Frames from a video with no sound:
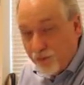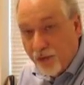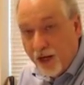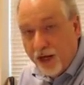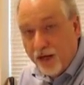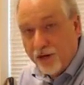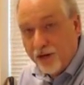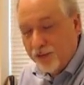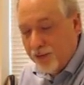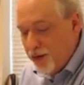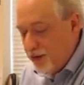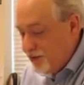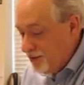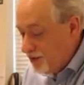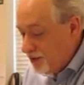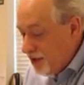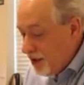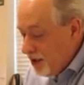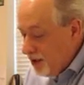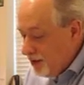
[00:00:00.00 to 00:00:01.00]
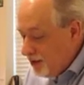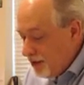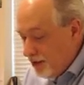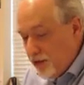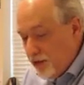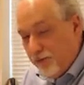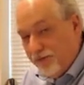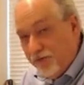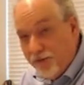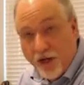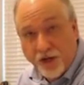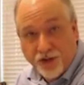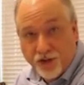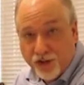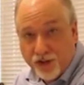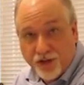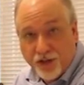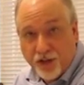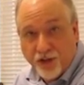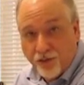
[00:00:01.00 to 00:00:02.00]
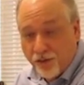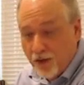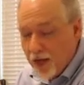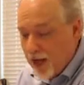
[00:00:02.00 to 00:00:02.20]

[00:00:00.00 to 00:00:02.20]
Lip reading: break could be used. The loop functions either